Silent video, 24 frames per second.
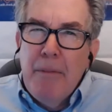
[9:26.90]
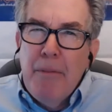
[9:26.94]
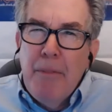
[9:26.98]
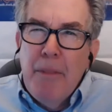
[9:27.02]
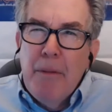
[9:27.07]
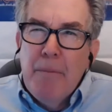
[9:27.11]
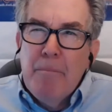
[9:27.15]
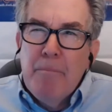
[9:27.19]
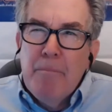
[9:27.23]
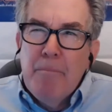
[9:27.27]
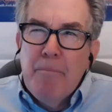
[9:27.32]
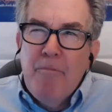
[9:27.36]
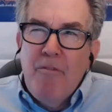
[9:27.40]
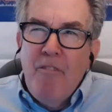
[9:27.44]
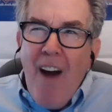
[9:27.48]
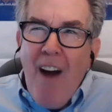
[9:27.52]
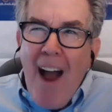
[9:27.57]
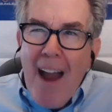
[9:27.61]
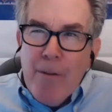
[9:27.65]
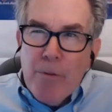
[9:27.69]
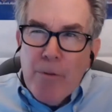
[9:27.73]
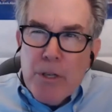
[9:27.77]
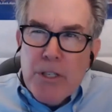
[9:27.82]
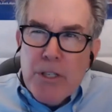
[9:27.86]

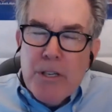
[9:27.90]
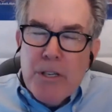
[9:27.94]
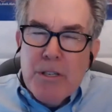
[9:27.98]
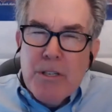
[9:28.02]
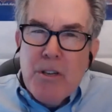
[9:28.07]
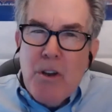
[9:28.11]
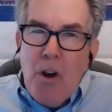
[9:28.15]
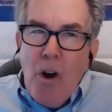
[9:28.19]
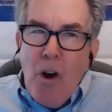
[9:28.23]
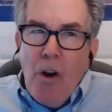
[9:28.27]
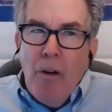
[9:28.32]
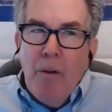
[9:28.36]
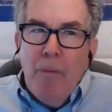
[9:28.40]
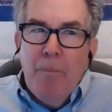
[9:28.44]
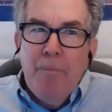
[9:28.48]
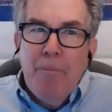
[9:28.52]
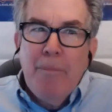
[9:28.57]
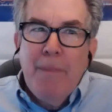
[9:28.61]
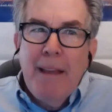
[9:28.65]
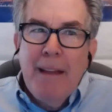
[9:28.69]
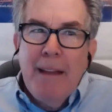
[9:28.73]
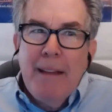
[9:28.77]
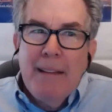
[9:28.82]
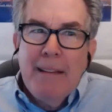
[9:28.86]
Viruses
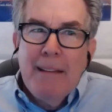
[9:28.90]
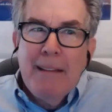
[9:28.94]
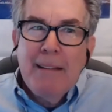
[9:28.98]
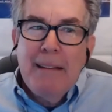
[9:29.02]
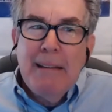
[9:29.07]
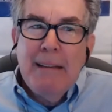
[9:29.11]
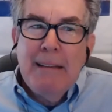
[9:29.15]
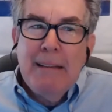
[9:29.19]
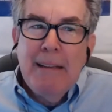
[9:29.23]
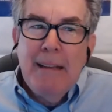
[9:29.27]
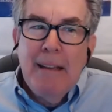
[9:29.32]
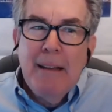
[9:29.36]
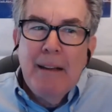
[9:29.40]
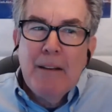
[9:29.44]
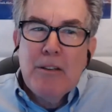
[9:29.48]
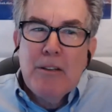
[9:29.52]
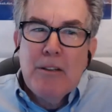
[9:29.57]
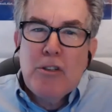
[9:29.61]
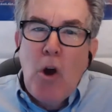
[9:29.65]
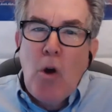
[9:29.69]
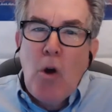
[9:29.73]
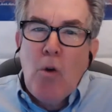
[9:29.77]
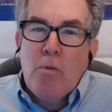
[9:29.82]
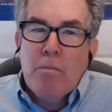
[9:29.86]

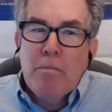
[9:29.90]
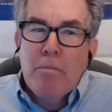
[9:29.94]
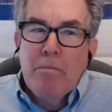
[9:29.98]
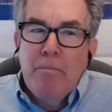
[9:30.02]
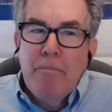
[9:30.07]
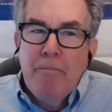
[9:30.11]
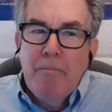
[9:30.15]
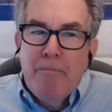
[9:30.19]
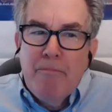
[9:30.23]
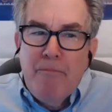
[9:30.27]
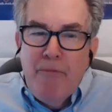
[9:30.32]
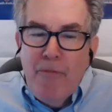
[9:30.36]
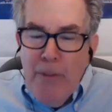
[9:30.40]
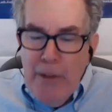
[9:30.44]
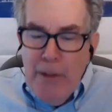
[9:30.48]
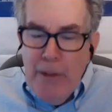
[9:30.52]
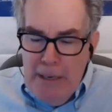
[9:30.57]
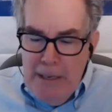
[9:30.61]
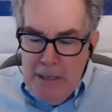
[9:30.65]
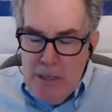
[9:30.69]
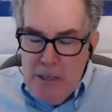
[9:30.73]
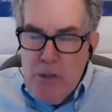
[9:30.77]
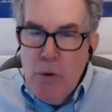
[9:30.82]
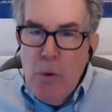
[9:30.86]
don't fit
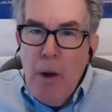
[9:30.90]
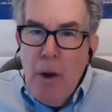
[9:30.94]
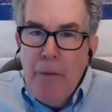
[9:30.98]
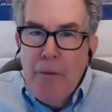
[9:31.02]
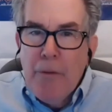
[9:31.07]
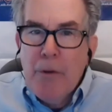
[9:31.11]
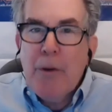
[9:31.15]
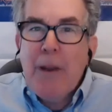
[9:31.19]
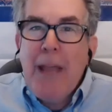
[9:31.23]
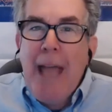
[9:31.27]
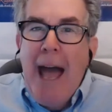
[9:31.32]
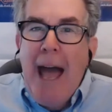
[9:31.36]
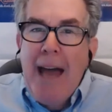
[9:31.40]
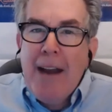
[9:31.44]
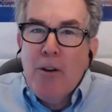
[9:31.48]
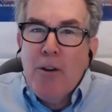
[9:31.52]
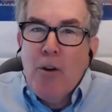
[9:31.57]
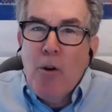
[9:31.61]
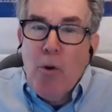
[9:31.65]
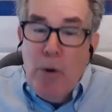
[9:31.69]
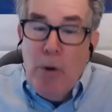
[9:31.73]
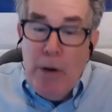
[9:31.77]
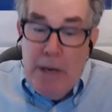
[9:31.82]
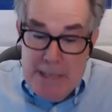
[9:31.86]
into other
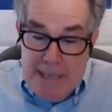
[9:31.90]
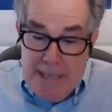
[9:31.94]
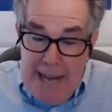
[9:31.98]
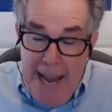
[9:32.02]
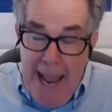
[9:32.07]
categories.